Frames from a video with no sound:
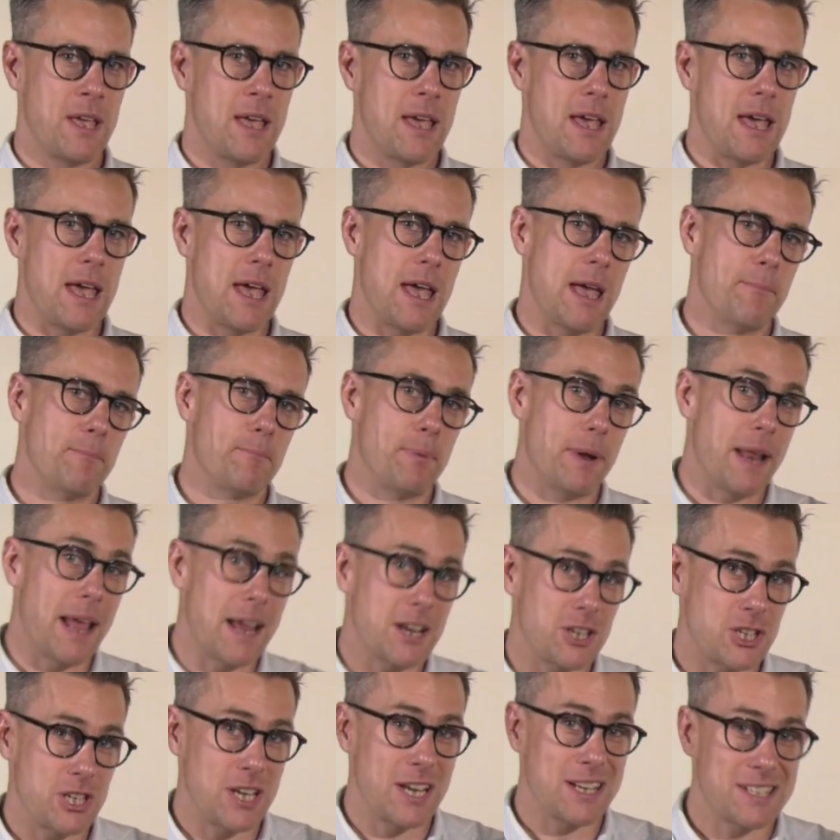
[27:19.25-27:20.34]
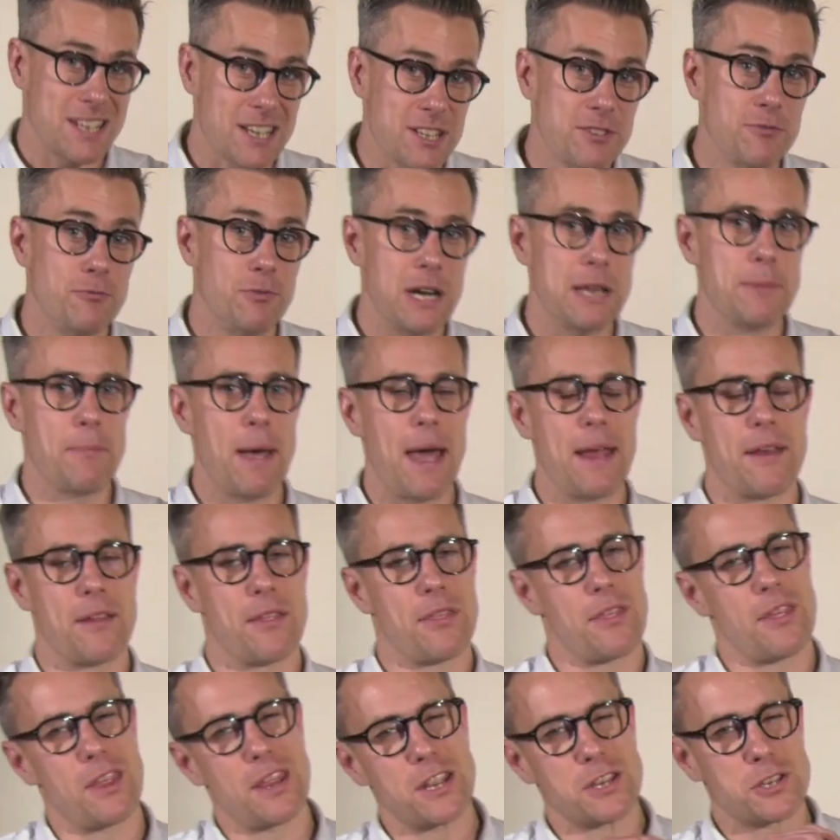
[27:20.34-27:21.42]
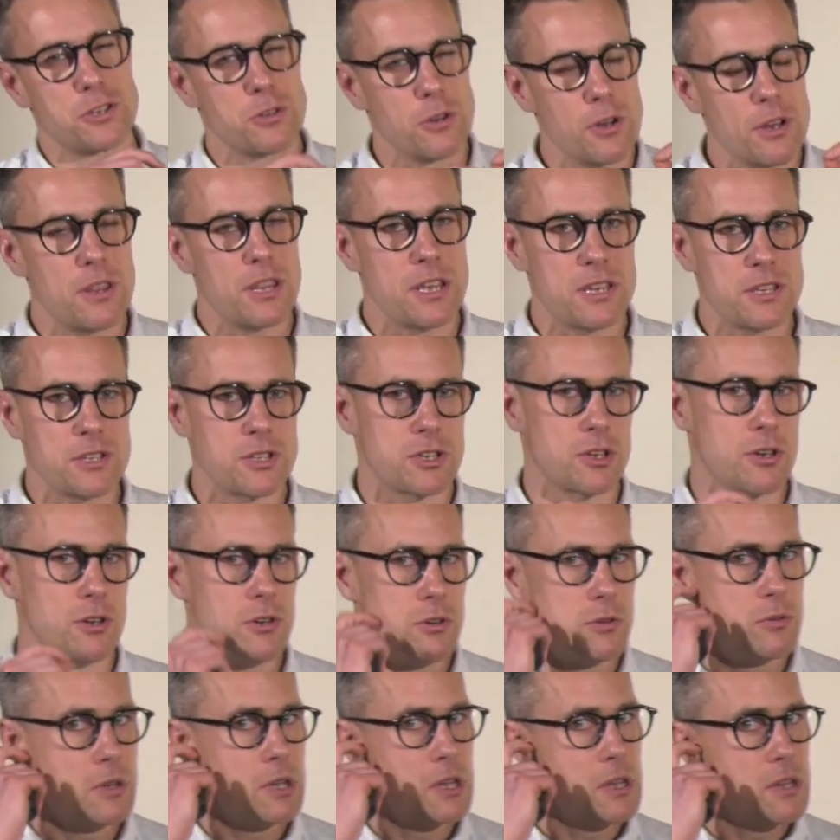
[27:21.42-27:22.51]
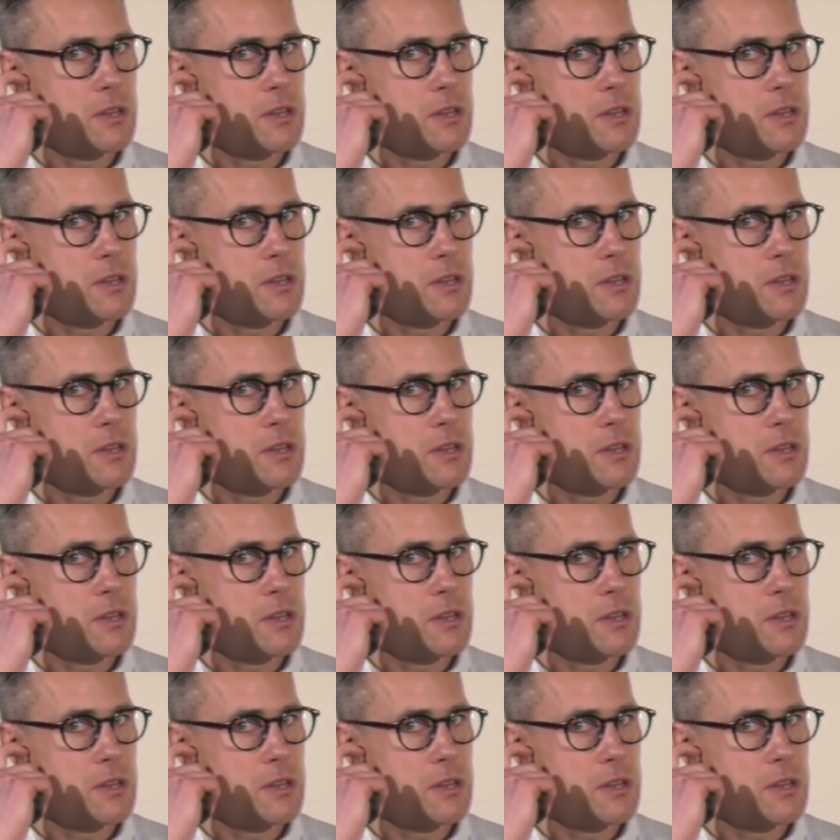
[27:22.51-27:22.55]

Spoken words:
But actually, it doesn't really matter that there's sort of these two